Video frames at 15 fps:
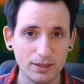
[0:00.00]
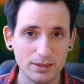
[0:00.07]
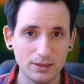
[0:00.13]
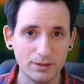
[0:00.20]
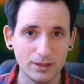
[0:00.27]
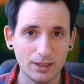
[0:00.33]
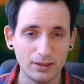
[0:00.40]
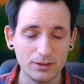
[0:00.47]

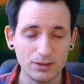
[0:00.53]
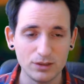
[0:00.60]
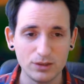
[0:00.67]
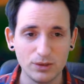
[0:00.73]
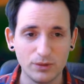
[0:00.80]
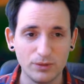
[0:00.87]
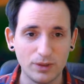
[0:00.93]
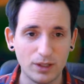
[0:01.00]
are announced.
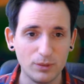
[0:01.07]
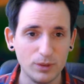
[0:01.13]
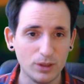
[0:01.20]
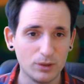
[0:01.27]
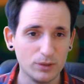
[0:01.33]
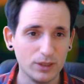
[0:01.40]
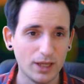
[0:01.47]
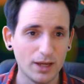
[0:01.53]
So far we
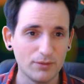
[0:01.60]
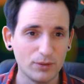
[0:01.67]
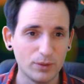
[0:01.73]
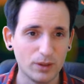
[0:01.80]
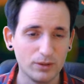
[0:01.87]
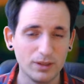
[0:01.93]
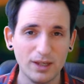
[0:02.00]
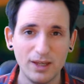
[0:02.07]
only have
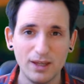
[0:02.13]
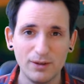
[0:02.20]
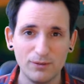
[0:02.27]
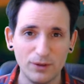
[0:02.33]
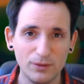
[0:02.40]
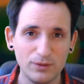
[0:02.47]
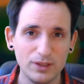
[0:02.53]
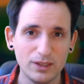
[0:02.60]
around
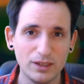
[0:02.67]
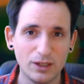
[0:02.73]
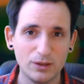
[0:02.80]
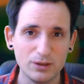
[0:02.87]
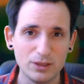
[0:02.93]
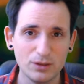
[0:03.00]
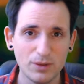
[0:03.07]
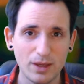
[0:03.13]
50
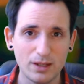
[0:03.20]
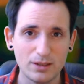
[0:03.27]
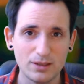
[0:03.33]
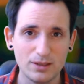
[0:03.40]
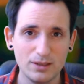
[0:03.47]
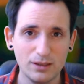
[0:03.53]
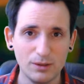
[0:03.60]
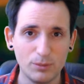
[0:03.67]
announced, so there are
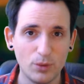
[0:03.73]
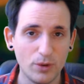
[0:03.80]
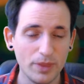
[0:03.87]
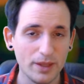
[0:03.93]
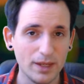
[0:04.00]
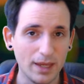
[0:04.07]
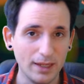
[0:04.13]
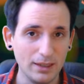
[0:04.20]
still more
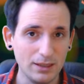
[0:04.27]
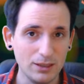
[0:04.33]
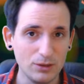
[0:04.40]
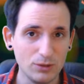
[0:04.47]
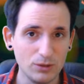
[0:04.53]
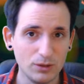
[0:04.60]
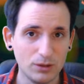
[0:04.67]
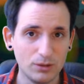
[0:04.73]
than 80
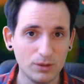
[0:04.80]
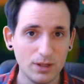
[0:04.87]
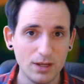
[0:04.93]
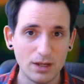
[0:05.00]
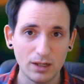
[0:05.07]
to go.